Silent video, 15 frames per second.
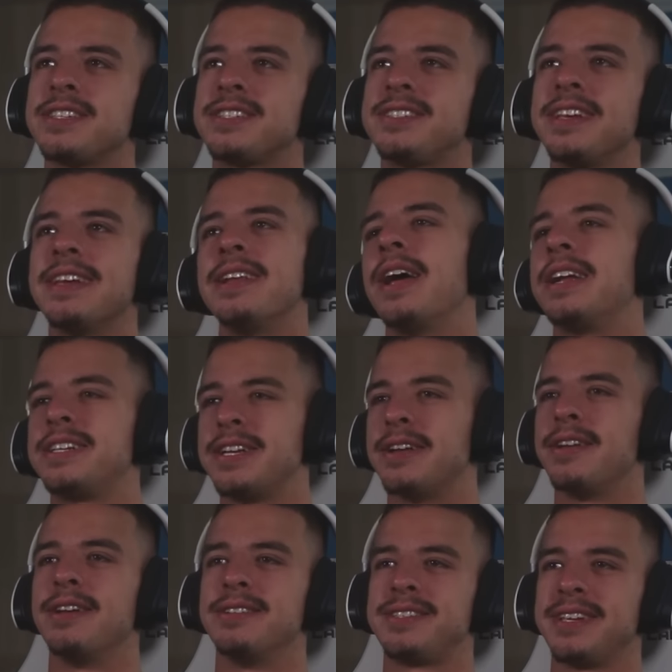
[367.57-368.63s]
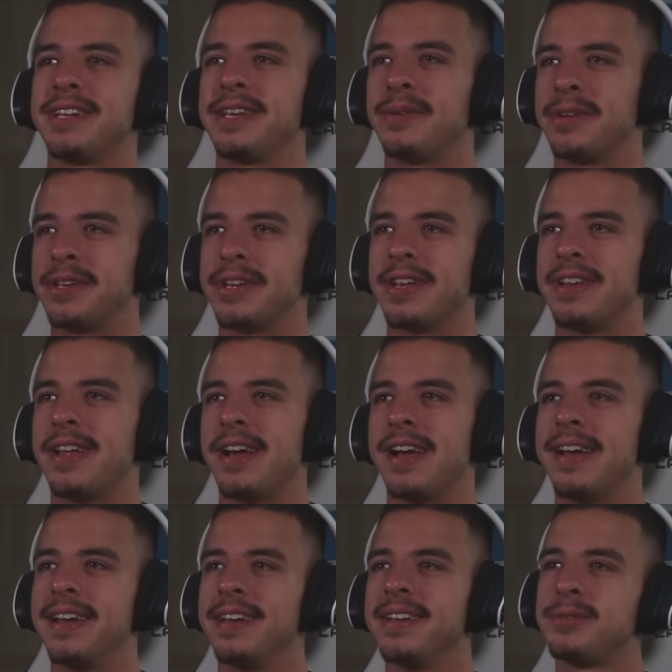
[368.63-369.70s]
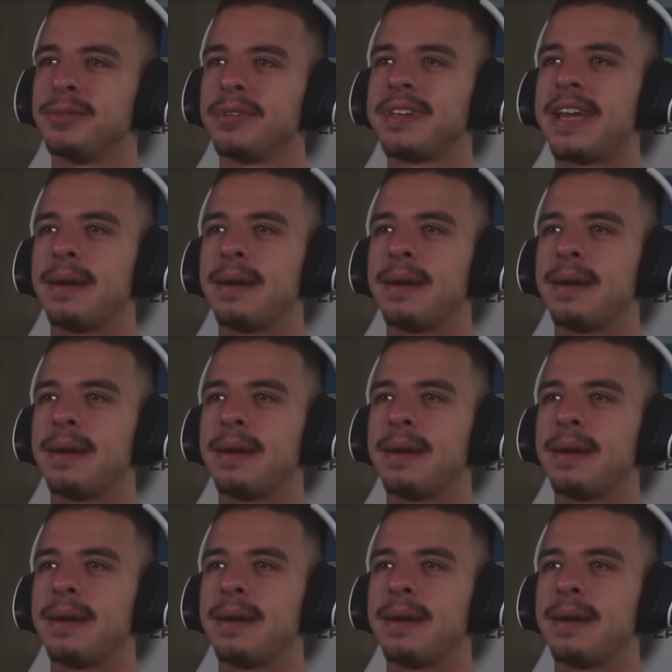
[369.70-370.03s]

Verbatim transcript: not stinging. Actually, no, don't sting anyone. You're gonna die. Literal